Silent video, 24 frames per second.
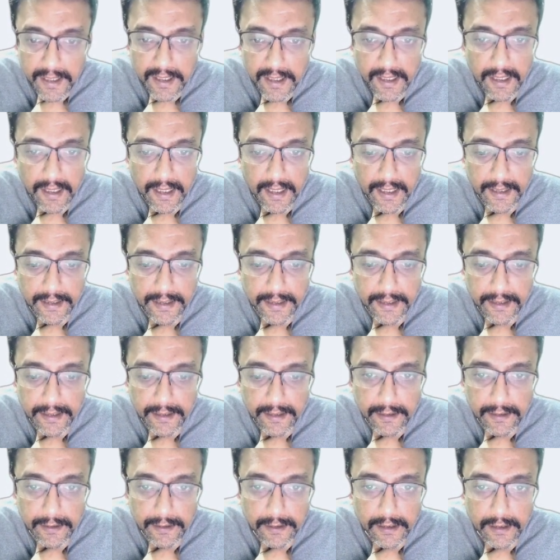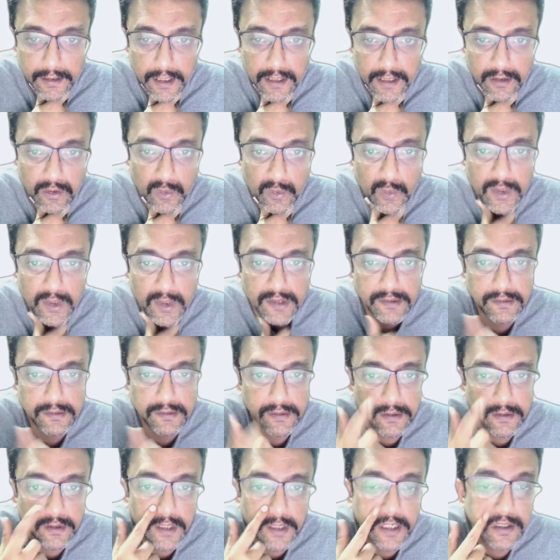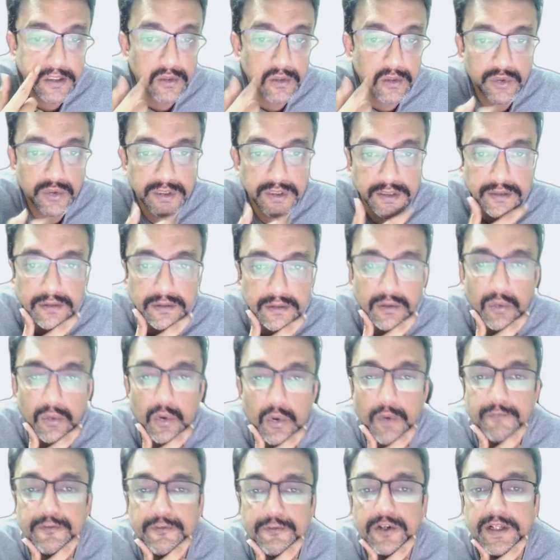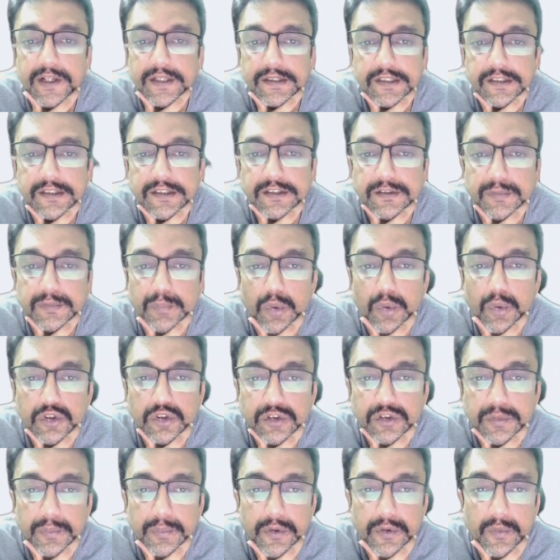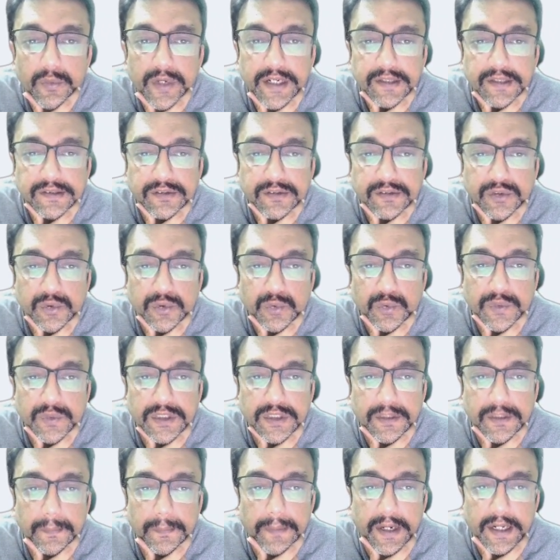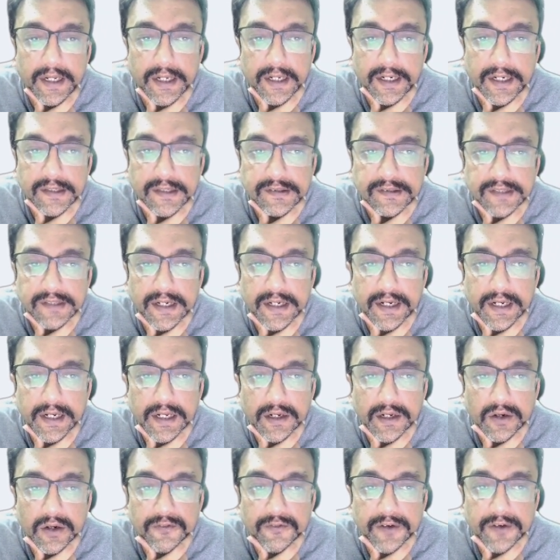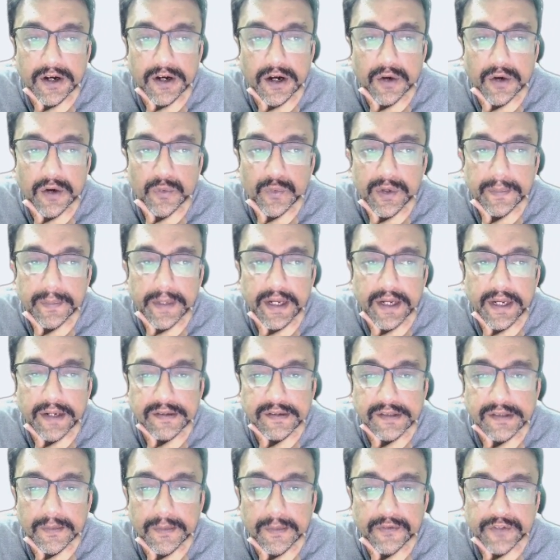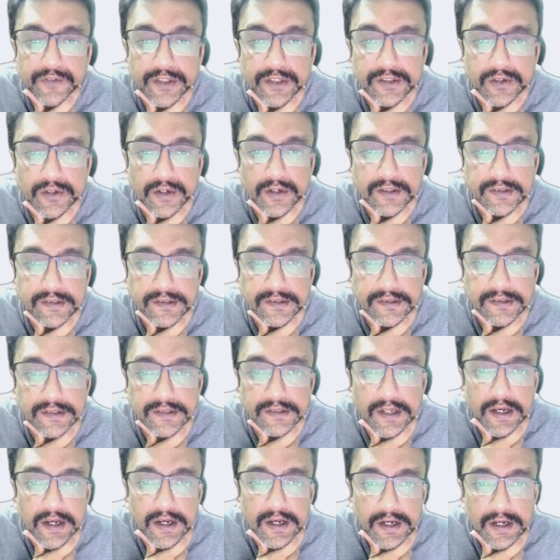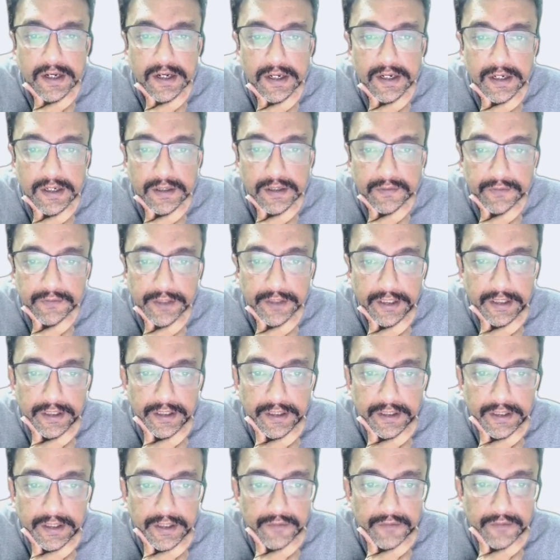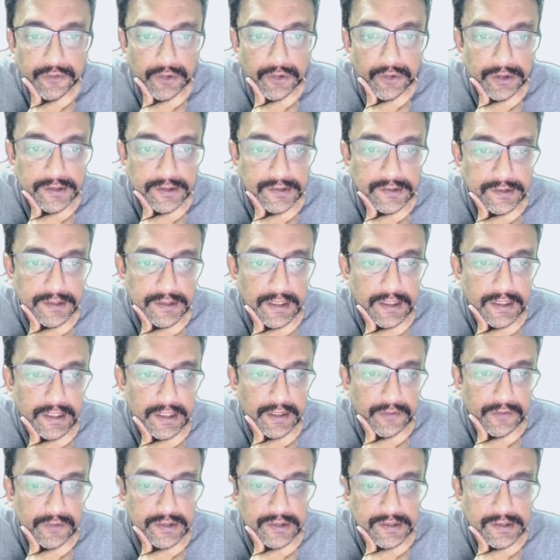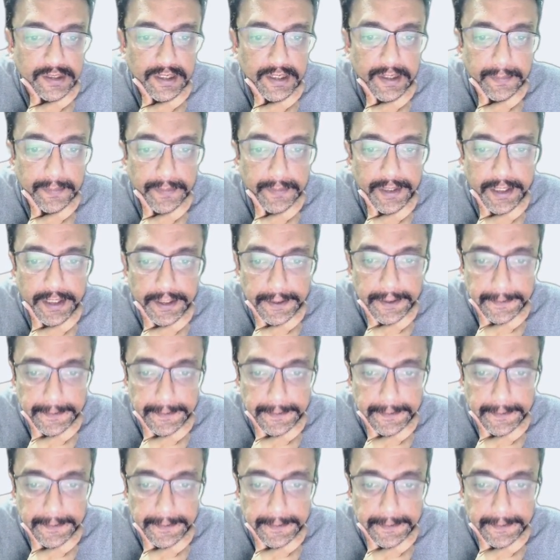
And in conclusion, hopefully this post provides you with better understanding of how we made some of the choices we did for this 10th anniversary update.